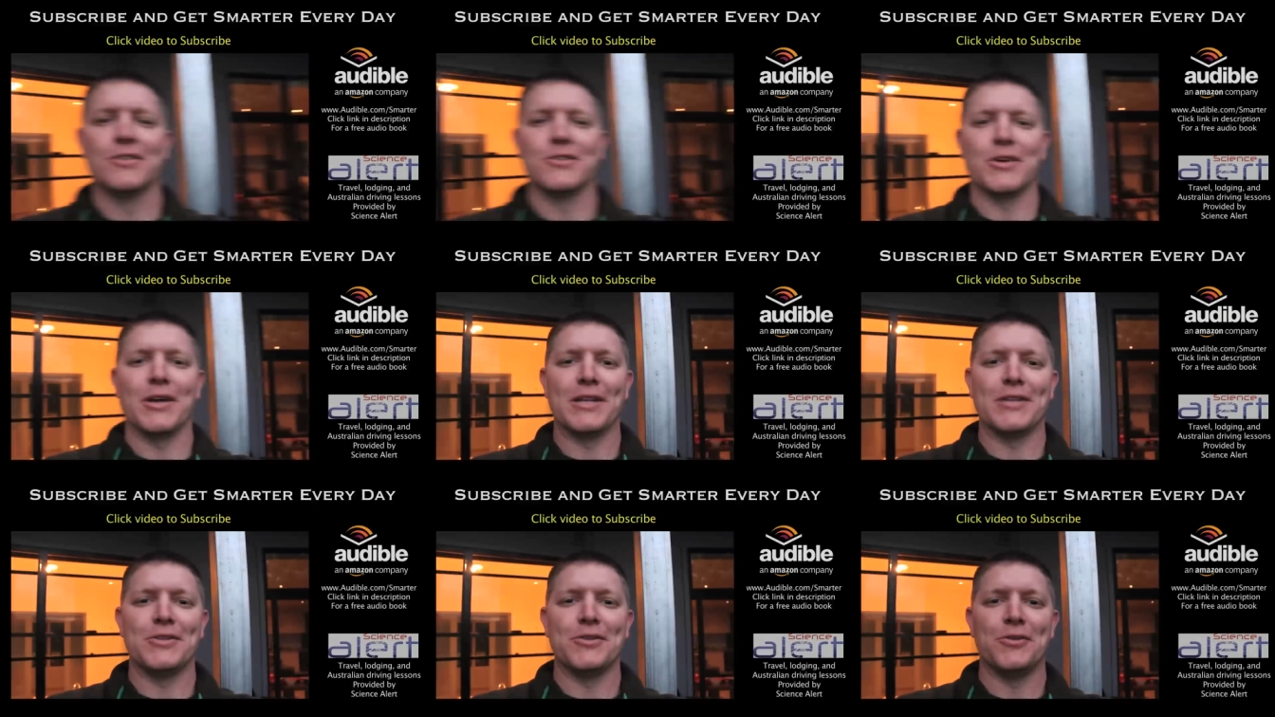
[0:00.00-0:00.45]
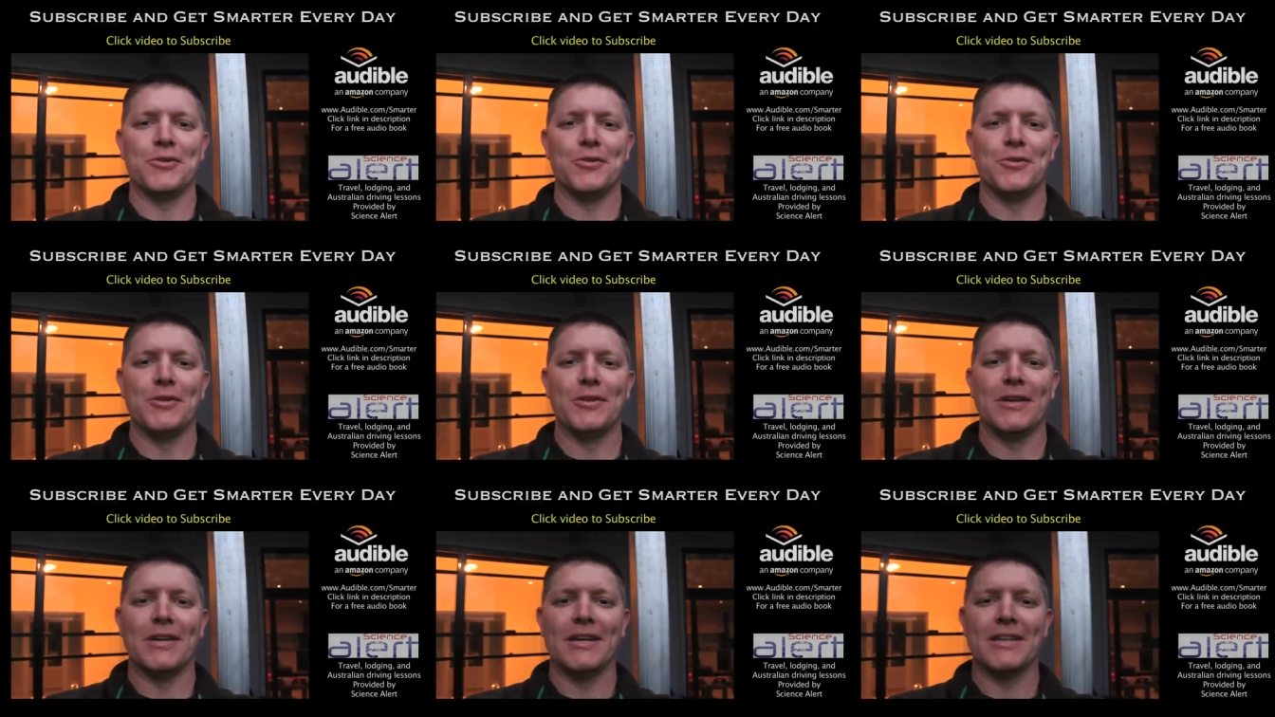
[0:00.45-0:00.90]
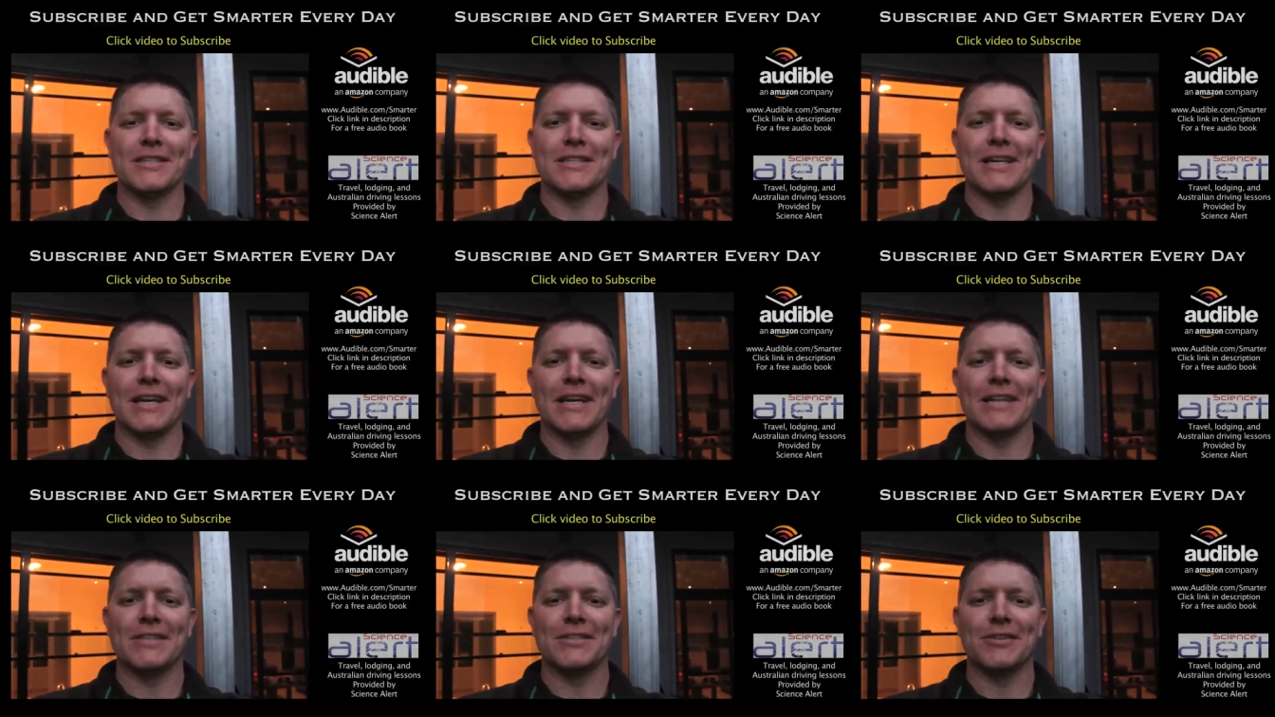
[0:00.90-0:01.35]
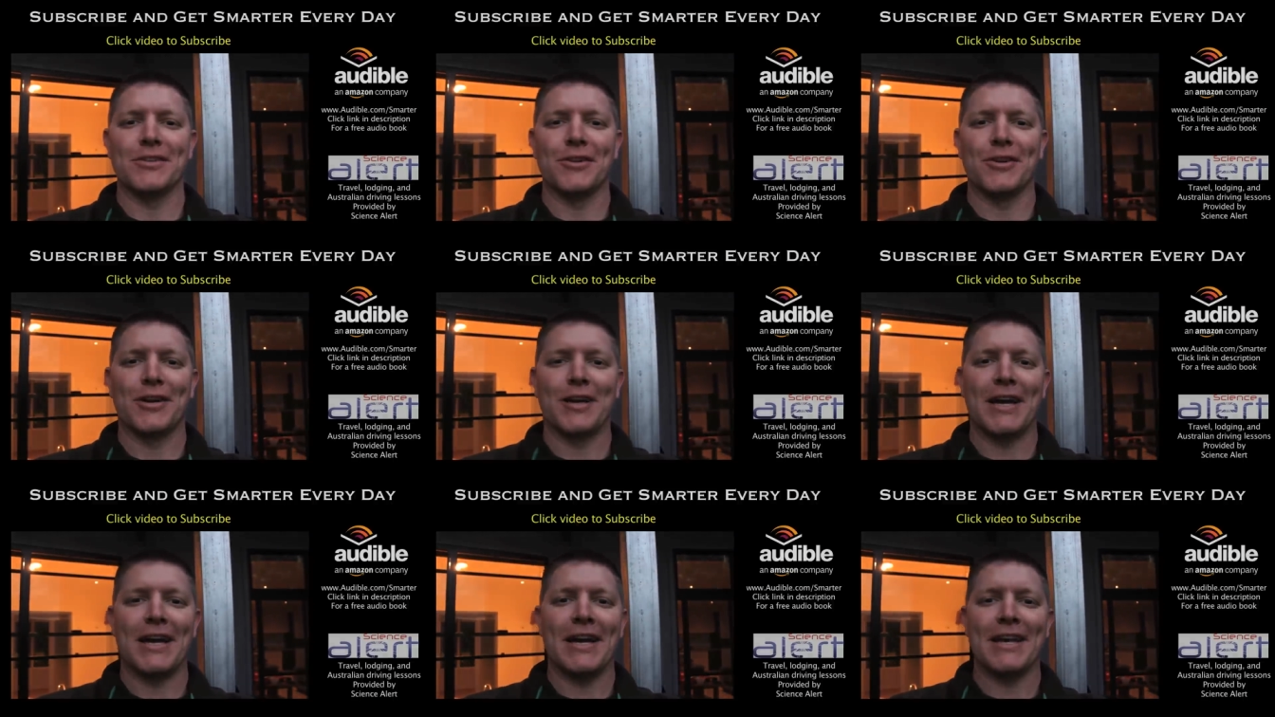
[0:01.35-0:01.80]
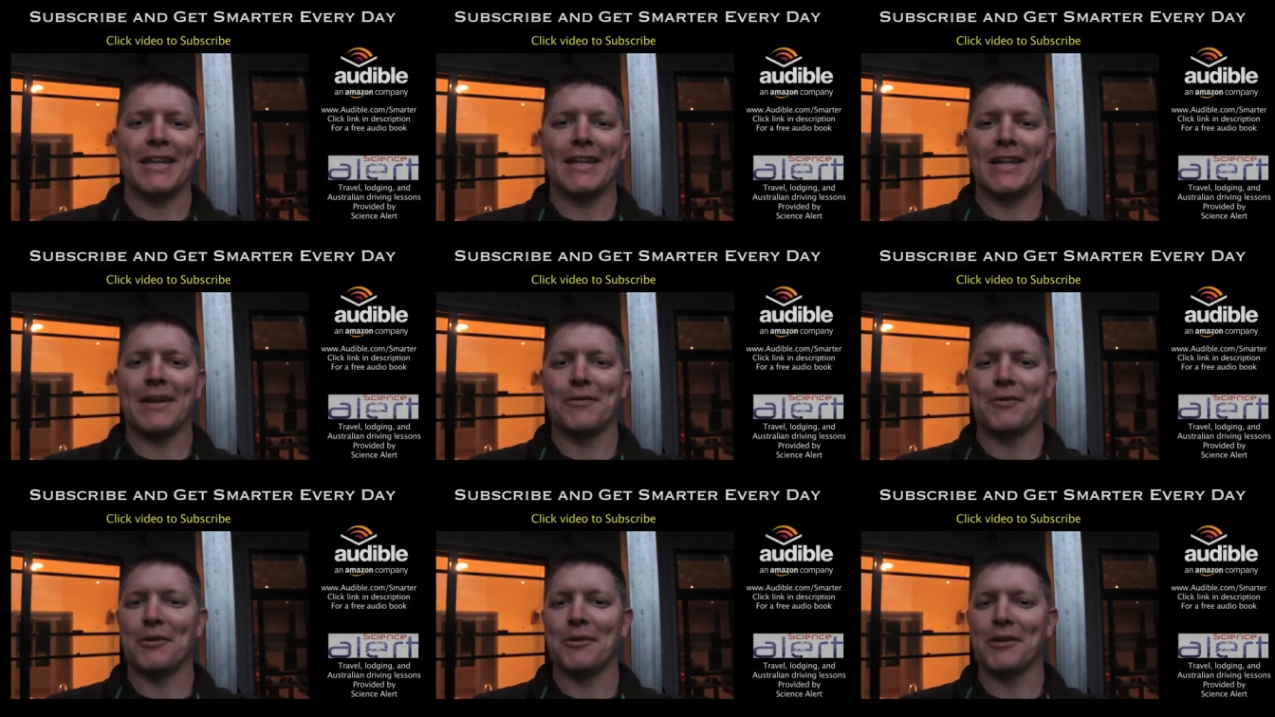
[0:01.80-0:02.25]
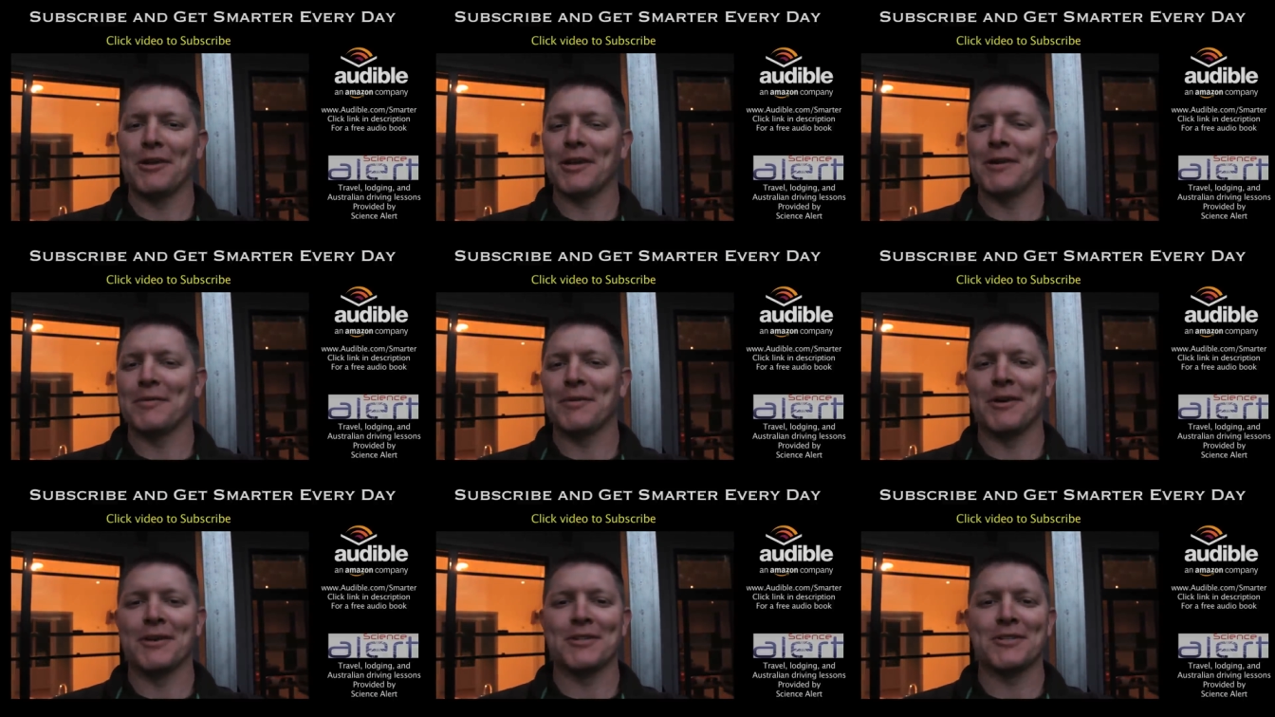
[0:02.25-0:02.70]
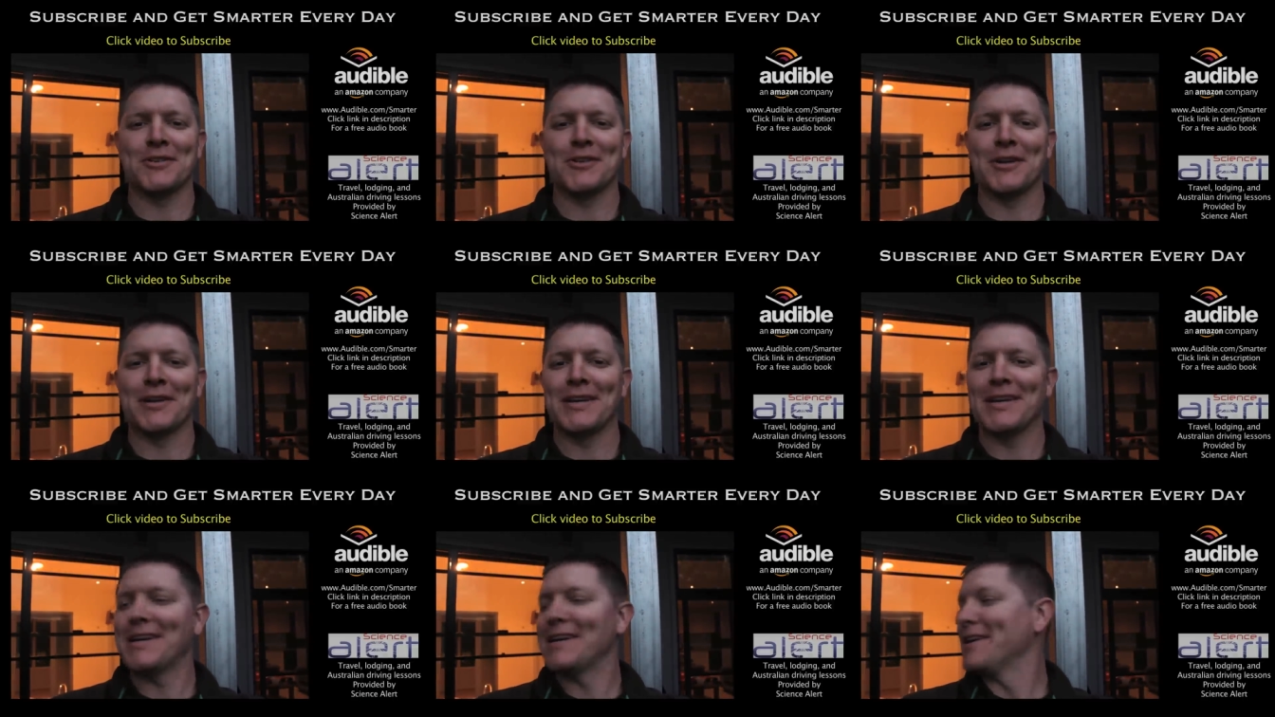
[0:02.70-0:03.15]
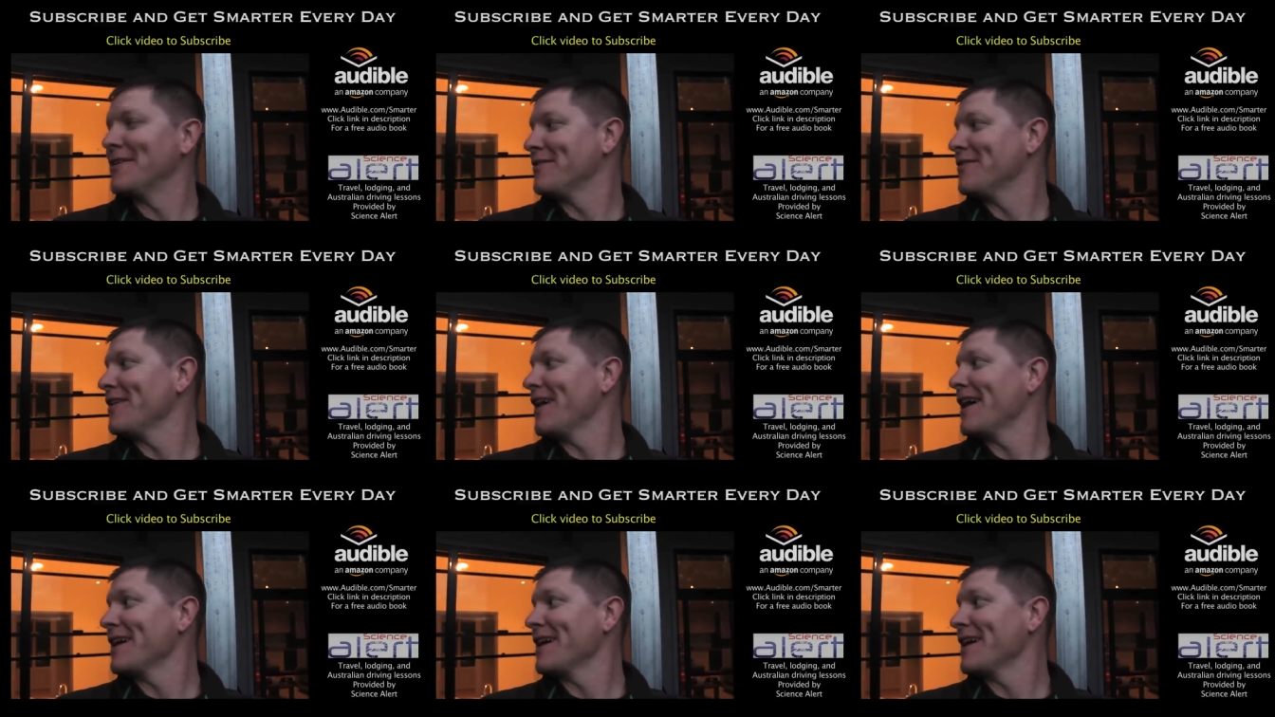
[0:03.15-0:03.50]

So I told the uh, Science Alert guy that I would only come to Australia if